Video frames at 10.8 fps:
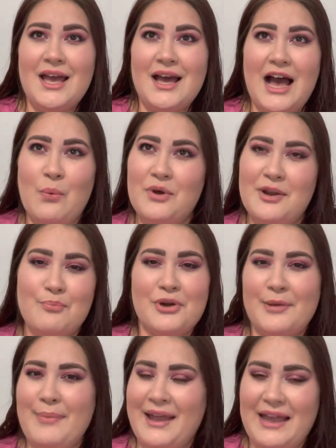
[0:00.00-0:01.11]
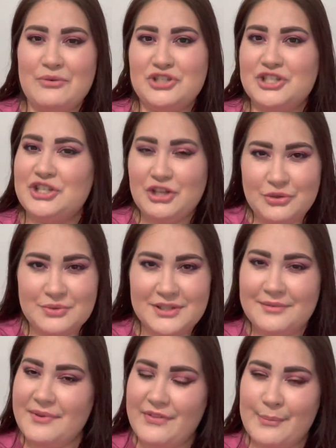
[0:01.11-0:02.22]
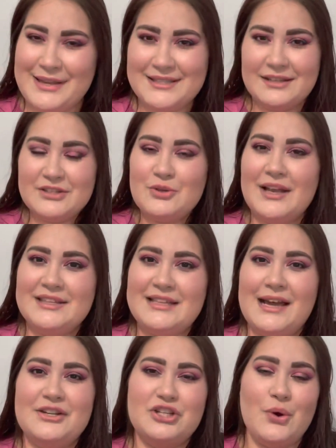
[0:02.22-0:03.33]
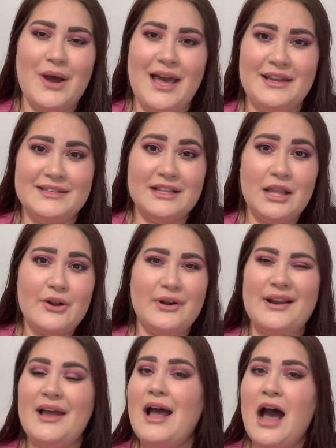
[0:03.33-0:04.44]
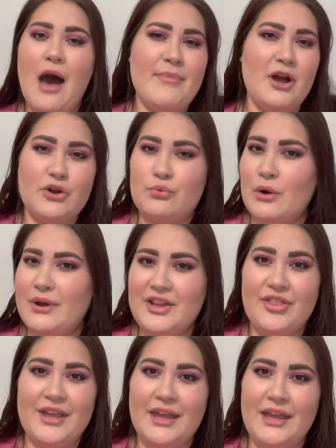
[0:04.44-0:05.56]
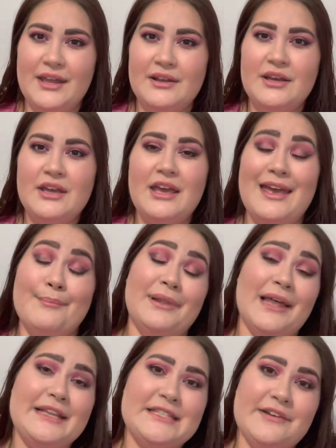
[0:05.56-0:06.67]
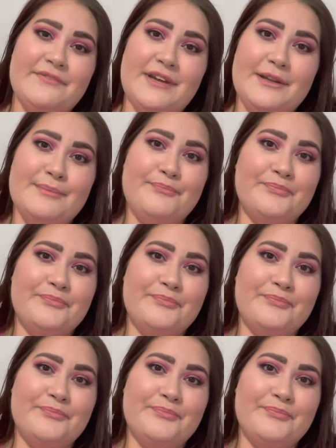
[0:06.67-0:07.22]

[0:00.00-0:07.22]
I wouldn't bring it back out just to use it, if that makes sense. So I decided to go ahead and declutter it. I'm not gonna roll anything in place of it.